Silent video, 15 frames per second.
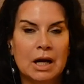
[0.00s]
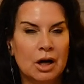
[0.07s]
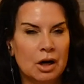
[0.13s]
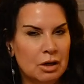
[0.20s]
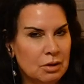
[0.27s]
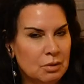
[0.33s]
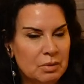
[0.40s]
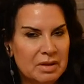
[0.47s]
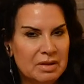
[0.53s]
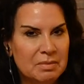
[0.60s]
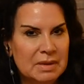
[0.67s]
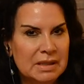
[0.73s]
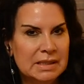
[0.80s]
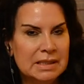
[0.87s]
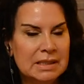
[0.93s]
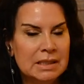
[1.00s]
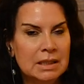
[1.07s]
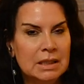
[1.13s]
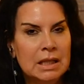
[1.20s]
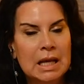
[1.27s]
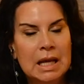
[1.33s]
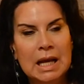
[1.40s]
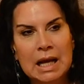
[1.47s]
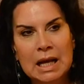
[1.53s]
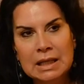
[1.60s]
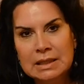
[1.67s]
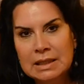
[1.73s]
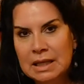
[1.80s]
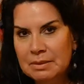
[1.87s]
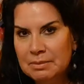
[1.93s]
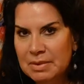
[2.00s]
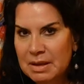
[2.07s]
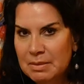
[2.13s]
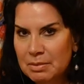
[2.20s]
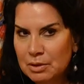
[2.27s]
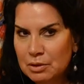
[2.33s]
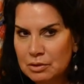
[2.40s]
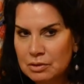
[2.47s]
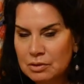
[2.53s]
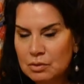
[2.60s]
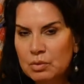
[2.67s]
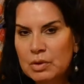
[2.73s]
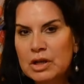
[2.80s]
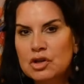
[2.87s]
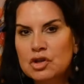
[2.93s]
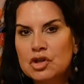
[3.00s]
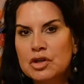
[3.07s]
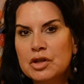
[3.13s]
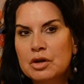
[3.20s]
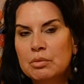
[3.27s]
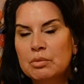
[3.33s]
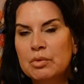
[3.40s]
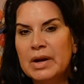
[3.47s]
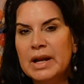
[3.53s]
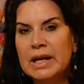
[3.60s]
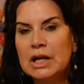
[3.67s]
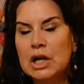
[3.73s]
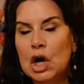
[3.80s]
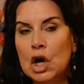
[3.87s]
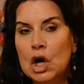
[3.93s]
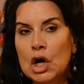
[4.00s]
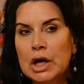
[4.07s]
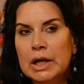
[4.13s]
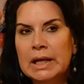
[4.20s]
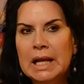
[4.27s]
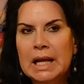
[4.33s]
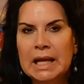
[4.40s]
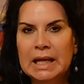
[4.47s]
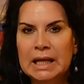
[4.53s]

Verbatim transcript: Are you with me still? And then people switch their brain on